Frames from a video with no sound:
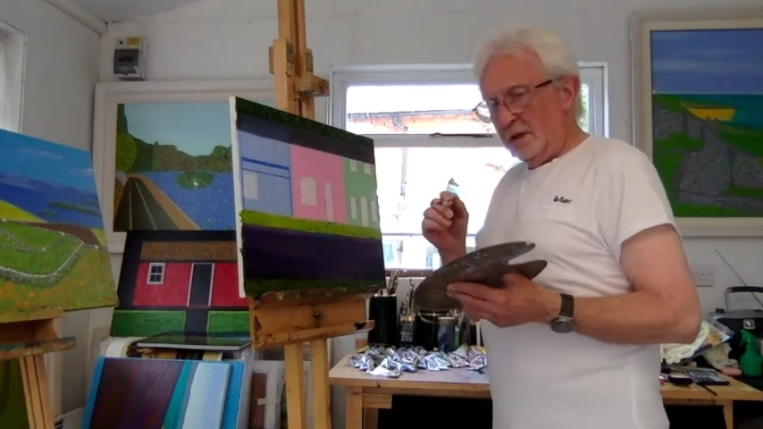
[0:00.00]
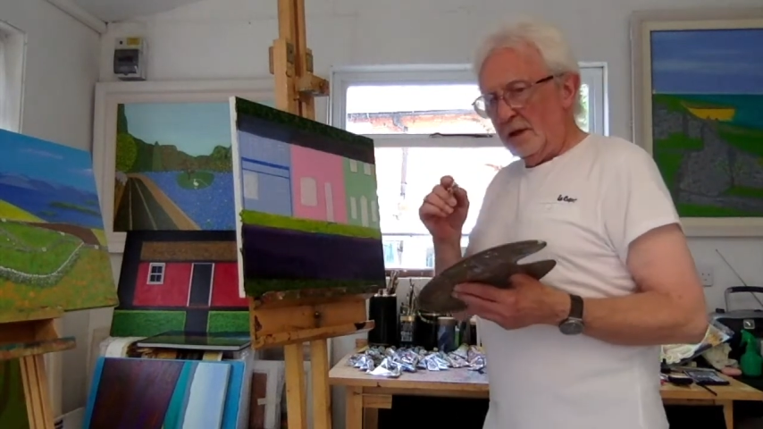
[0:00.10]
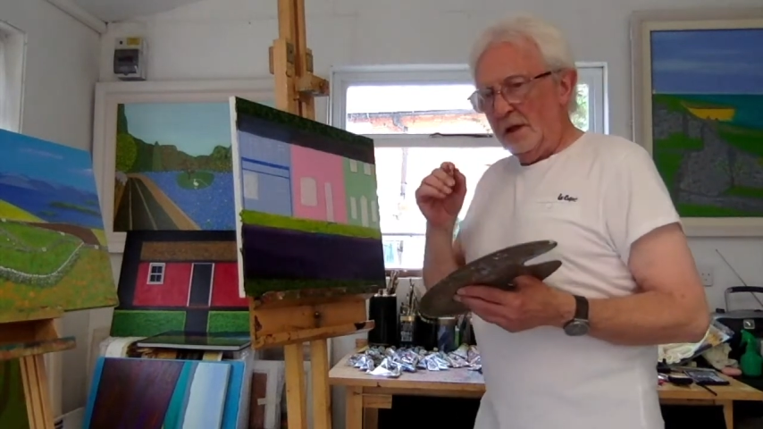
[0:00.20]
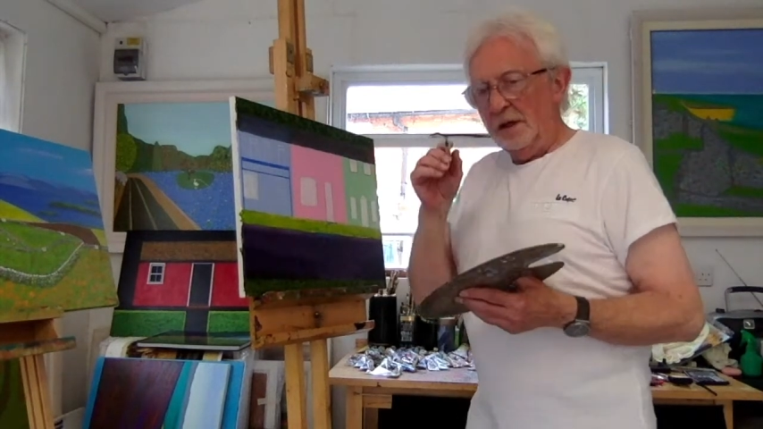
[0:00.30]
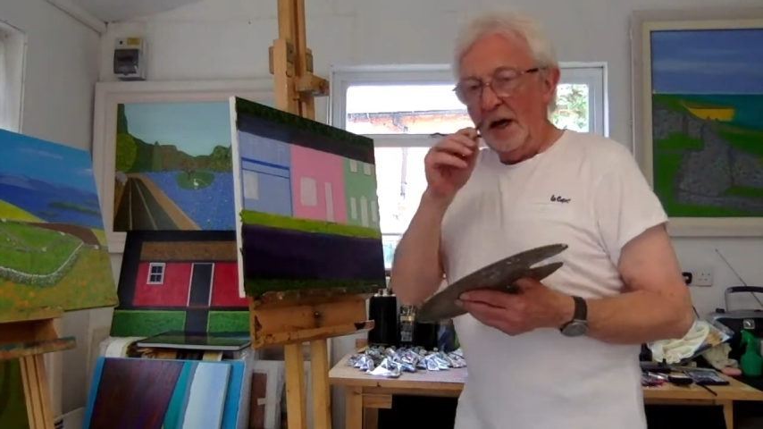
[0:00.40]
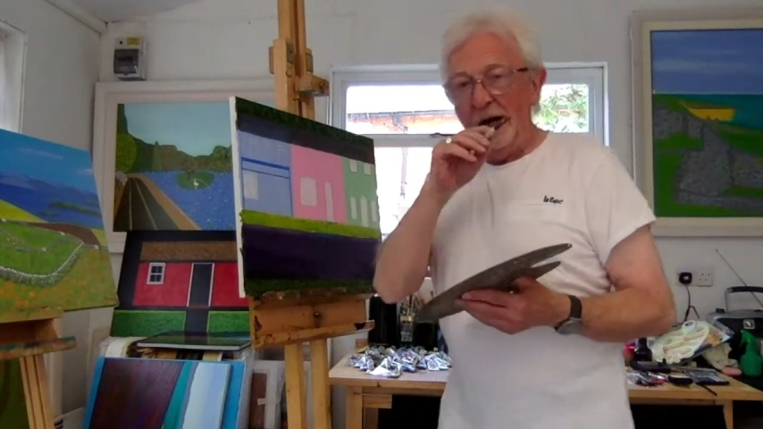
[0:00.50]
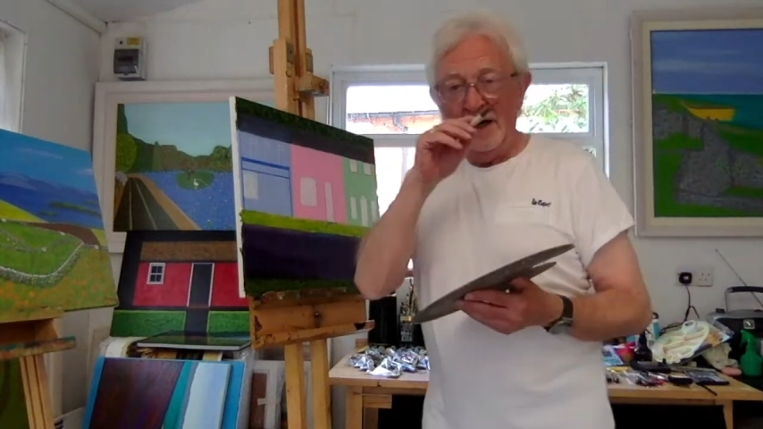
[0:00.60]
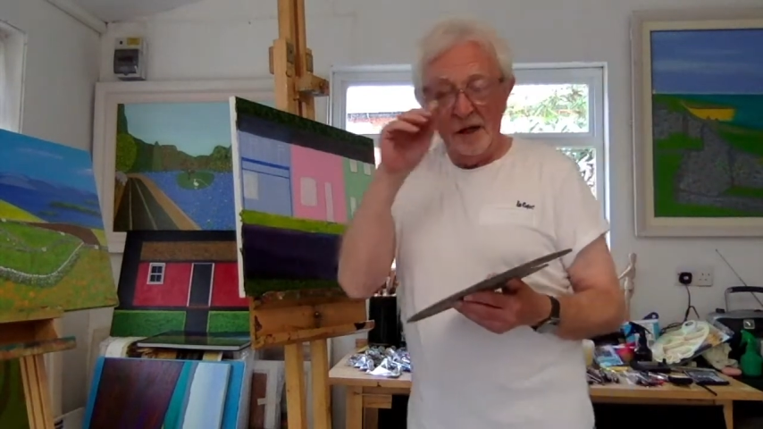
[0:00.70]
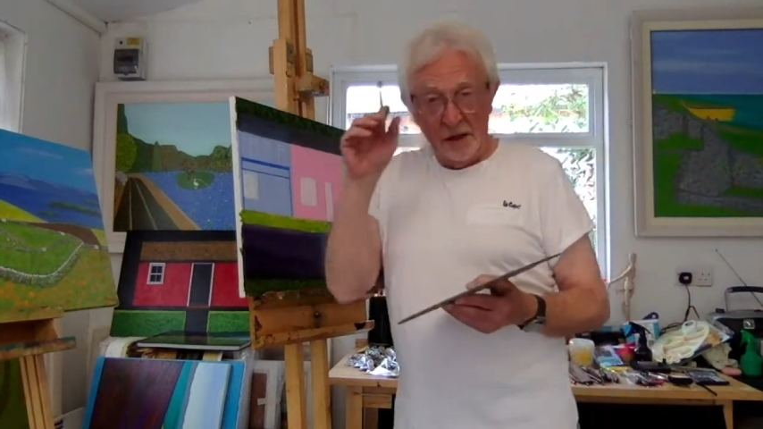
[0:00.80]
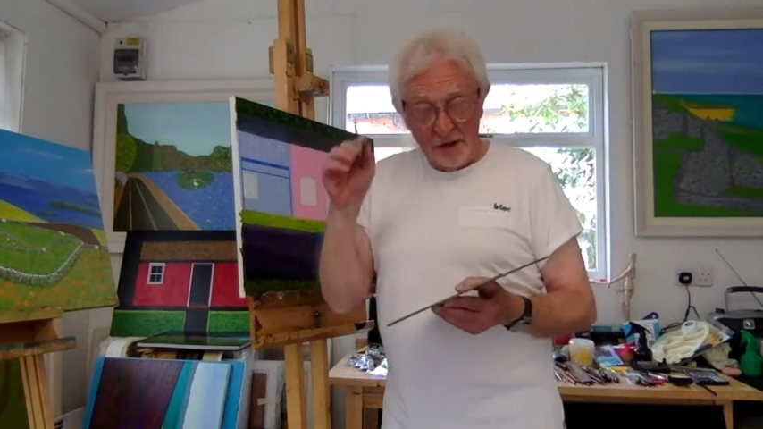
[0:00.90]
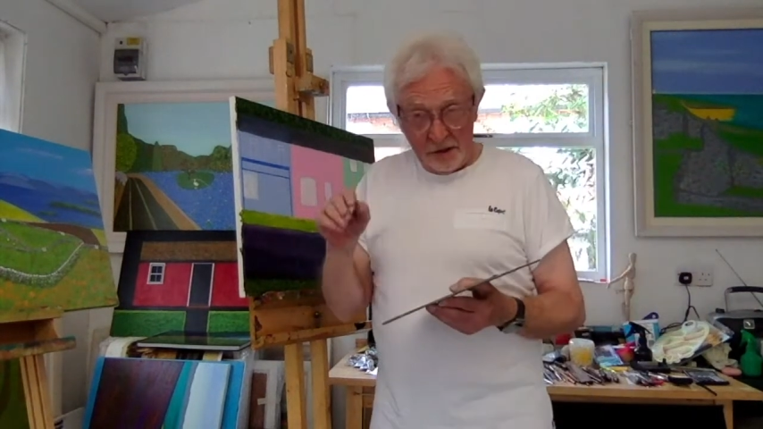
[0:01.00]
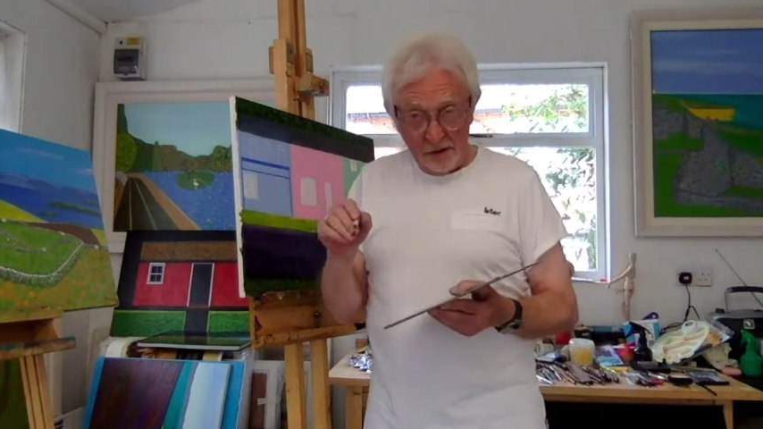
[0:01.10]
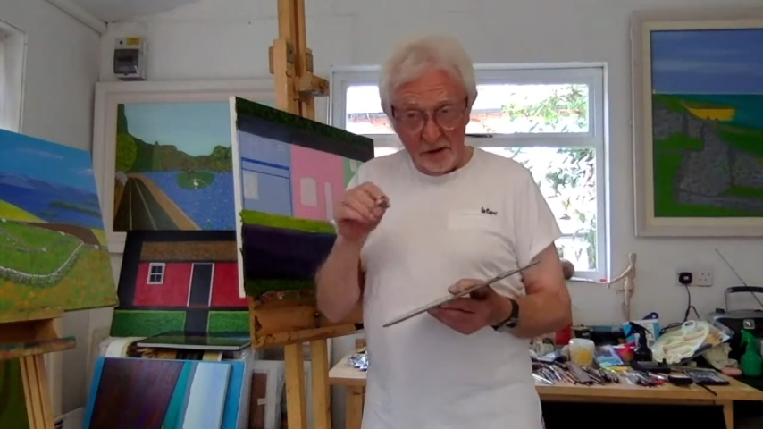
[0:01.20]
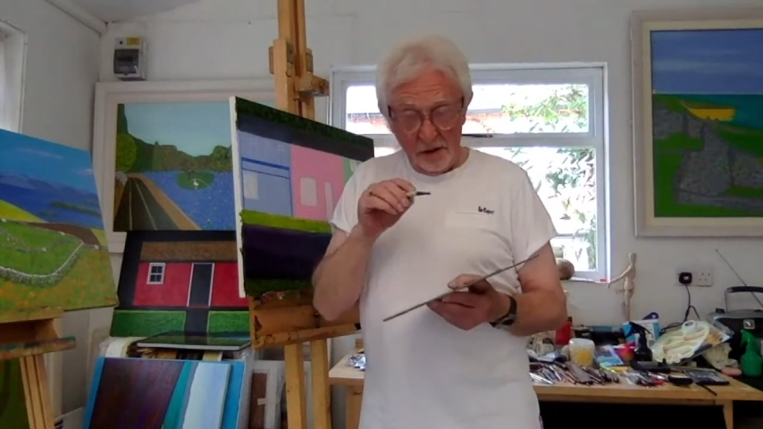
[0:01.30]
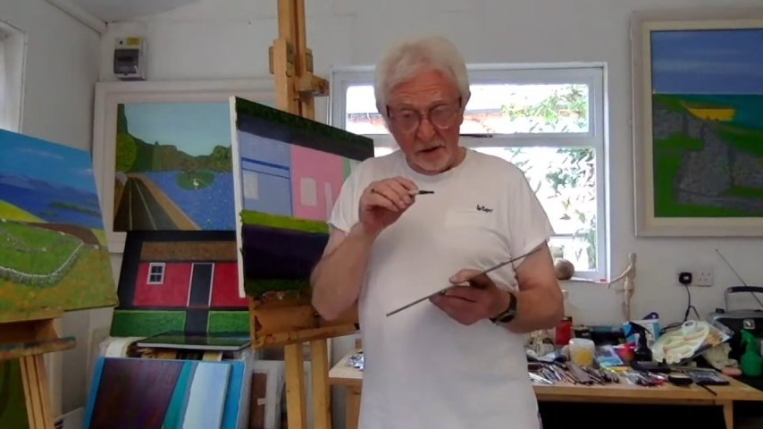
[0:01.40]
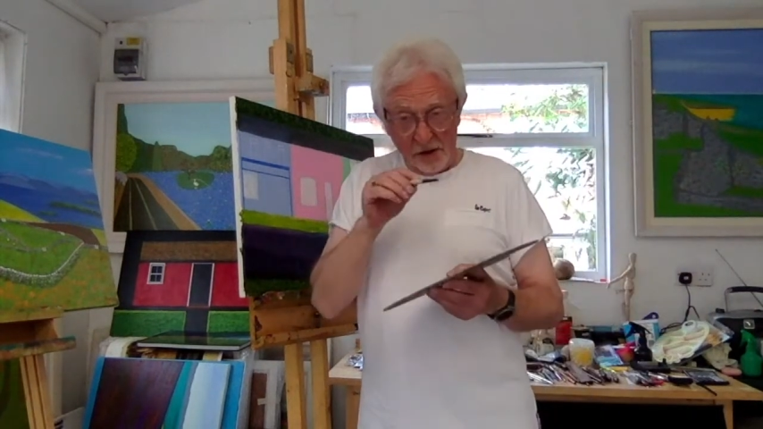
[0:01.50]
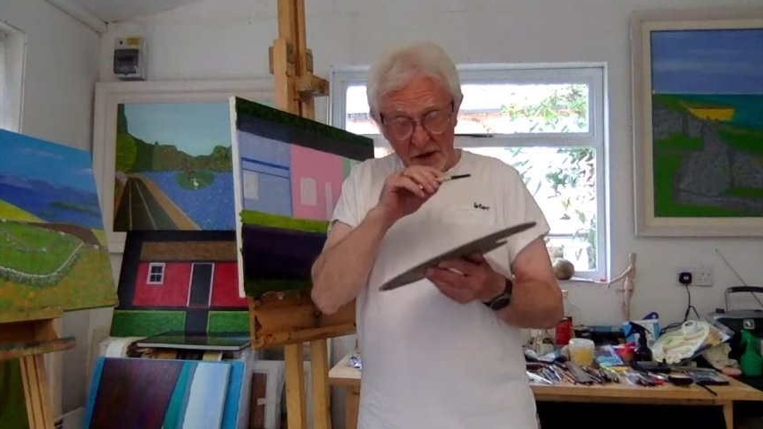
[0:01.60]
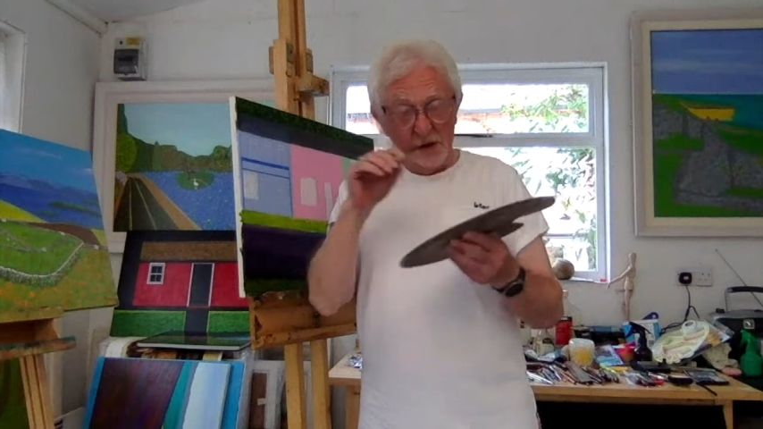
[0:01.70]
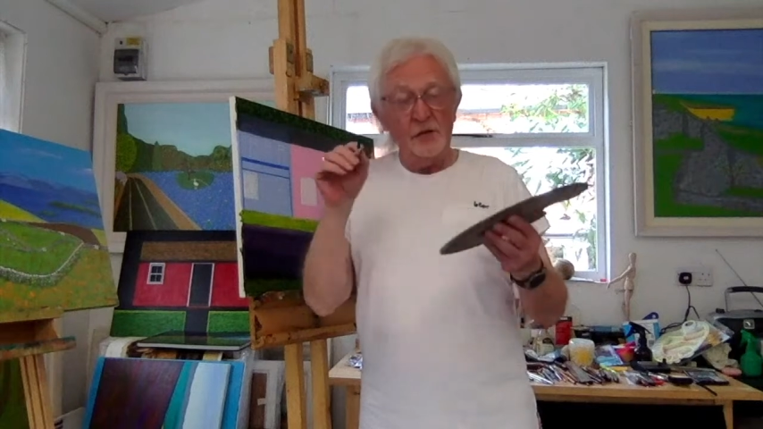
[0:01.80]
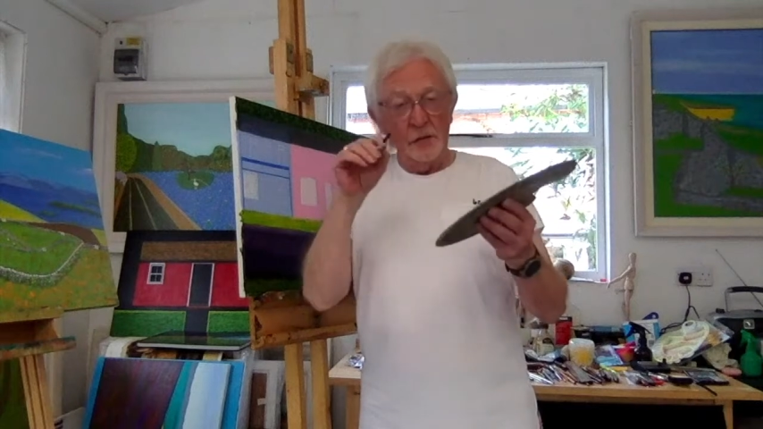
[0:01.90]
on Ireland,
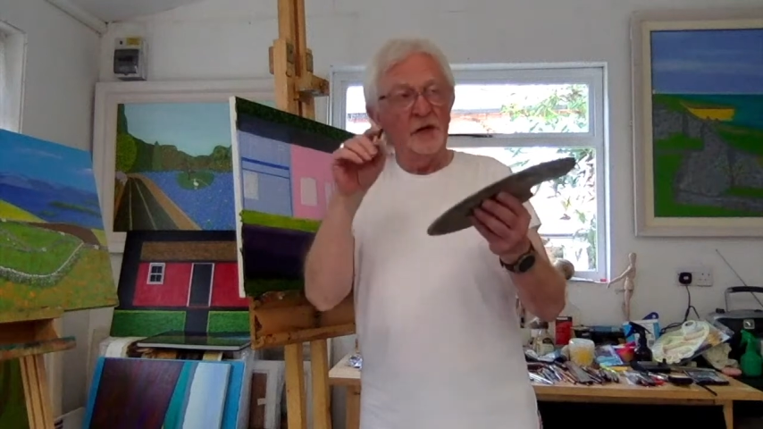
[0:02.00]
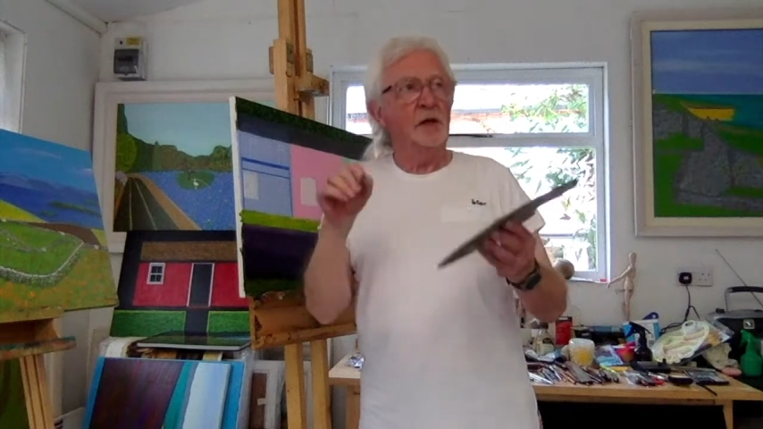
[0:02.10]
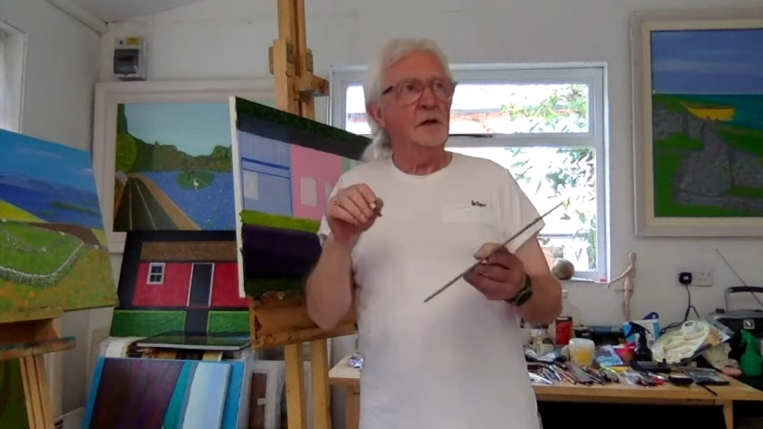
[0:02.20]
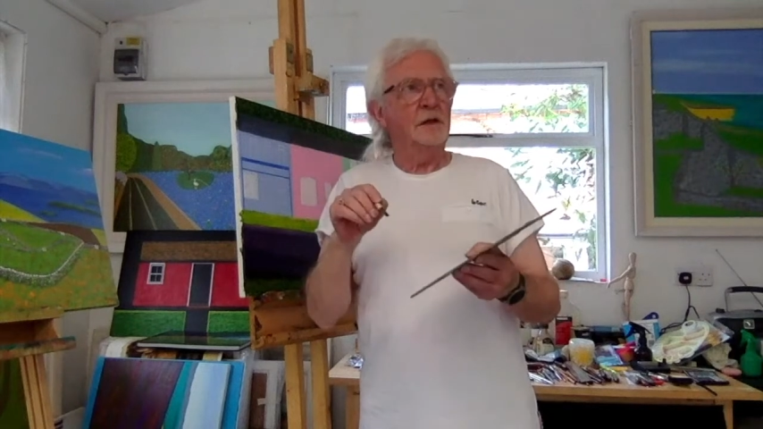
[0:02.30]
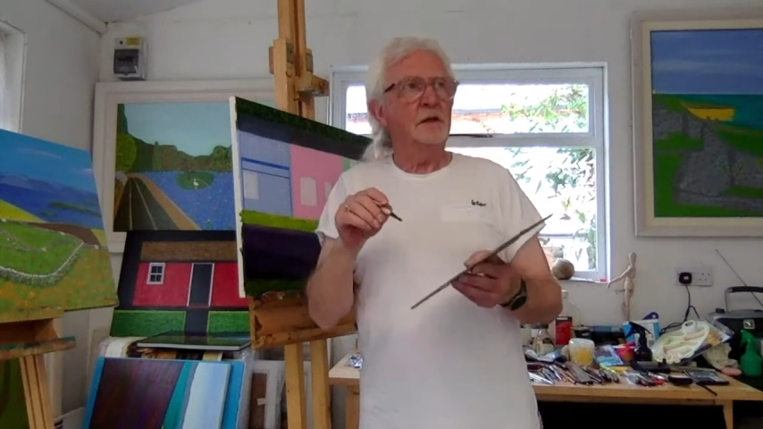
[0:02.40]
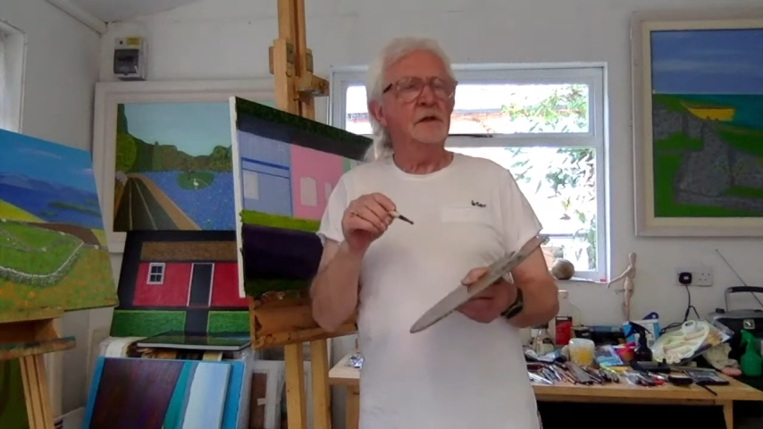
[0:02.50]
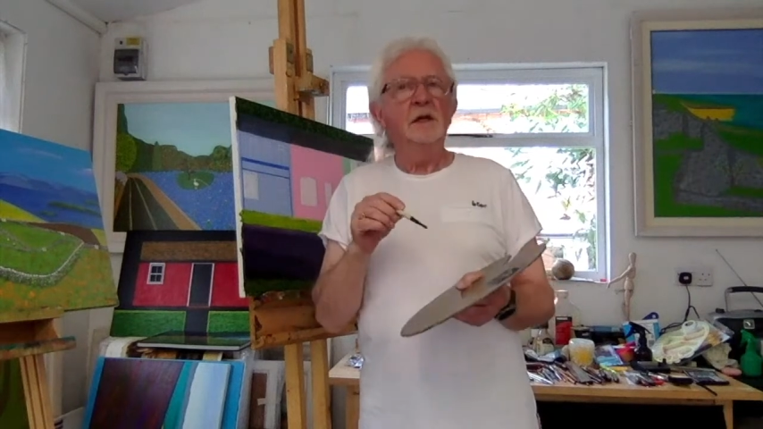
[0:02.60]
scenes from Ireland.